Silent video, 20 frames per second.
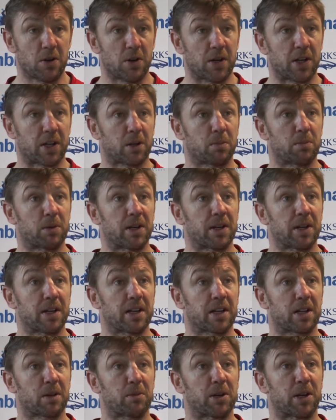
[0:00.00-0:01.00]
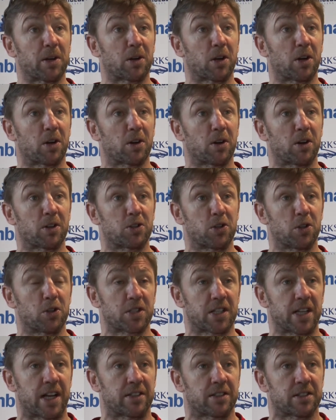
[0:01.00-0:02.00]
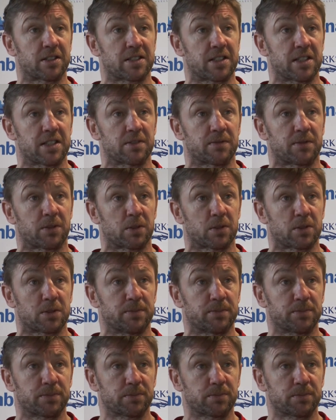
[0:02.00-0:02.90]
it'll be a juicy end of the season for us.